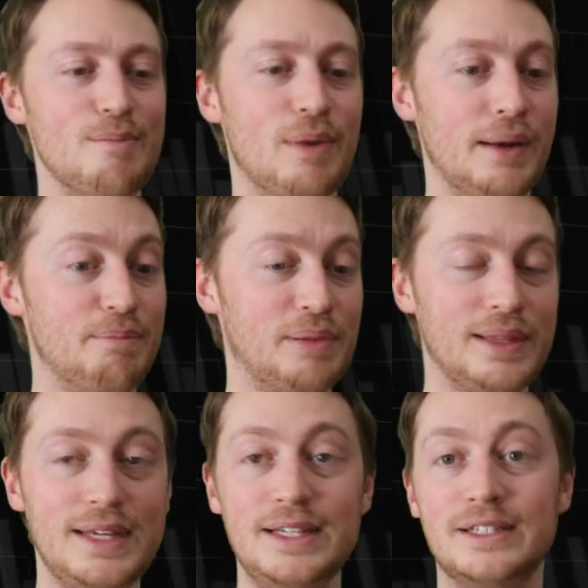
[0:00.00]
but
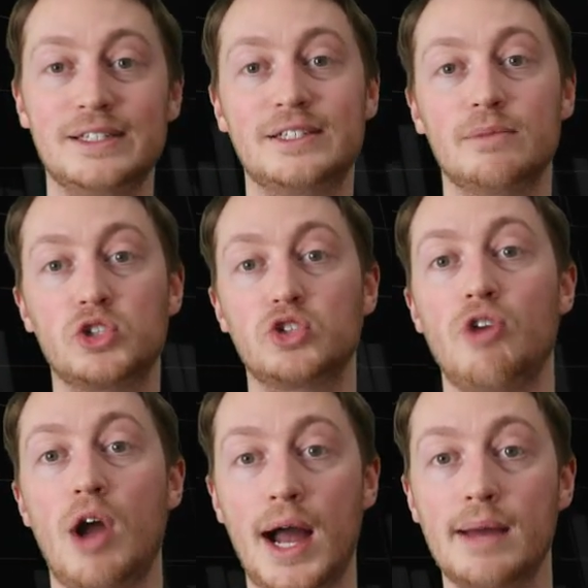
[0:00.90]
please
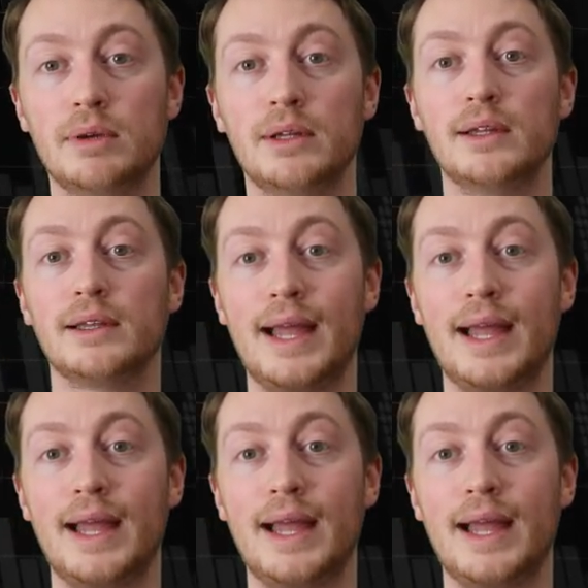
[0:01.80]
subscribe,